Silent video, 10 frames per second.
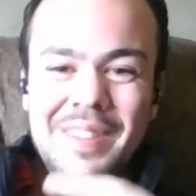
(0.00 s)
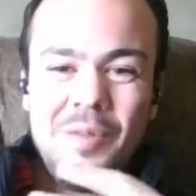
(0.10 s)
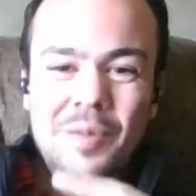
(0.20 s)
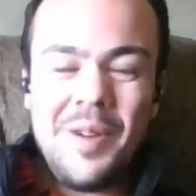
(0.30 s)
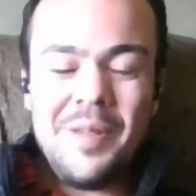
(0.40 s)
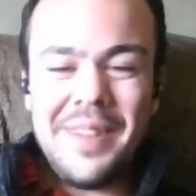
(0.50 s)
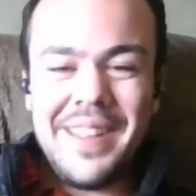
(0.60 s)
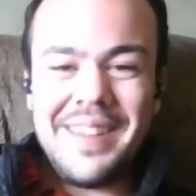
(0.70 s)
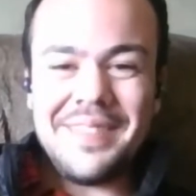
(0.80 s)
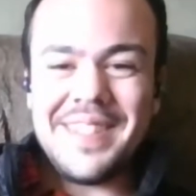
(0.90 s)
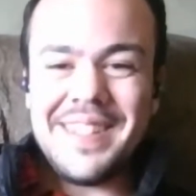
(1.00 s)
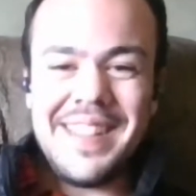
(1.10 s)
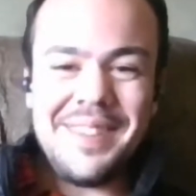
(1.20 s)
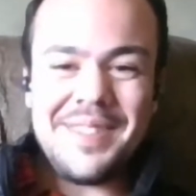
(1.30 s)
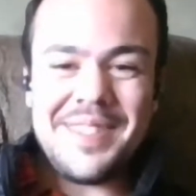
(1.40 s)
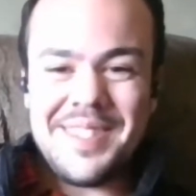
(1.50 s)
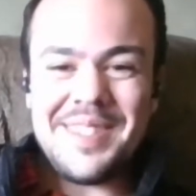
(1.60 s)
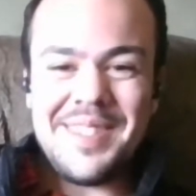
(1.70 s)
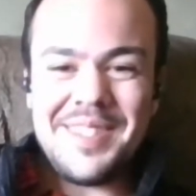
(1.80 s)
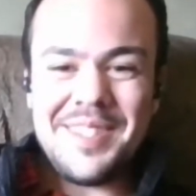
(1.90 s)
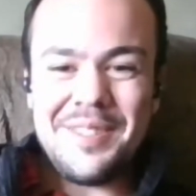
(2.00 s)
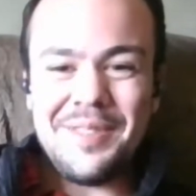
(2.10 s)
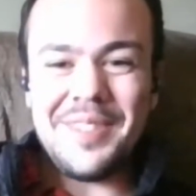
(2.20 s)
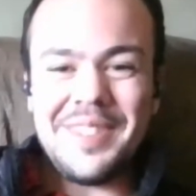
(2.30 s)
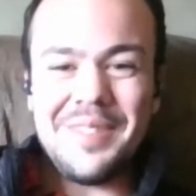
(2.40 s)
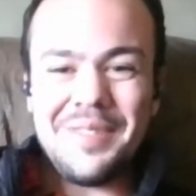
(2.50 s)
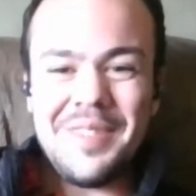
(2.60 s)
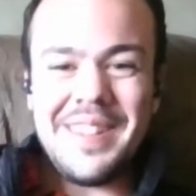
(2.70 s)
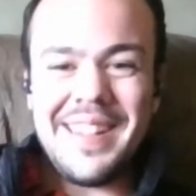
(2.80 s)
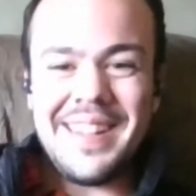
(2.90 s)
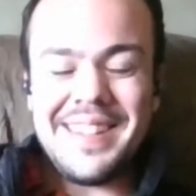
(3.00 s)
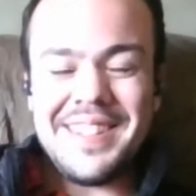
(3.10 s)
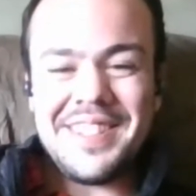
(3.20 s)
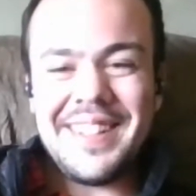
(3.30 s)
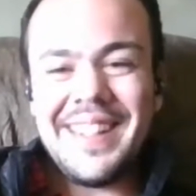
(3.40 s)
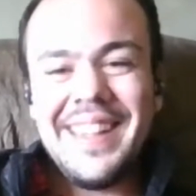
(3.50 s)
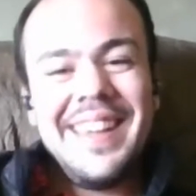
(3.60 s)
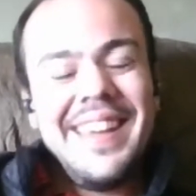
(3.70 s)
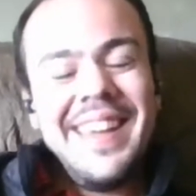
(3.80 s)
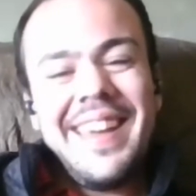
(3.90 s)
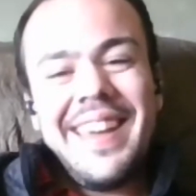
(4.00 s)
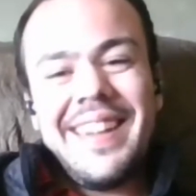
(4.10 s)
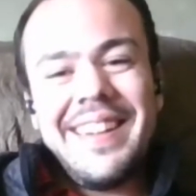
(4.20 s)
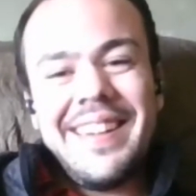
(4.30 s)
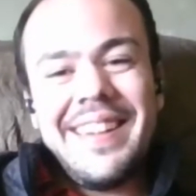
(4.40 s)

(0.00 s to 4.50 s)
what we have today was a search for that initially. And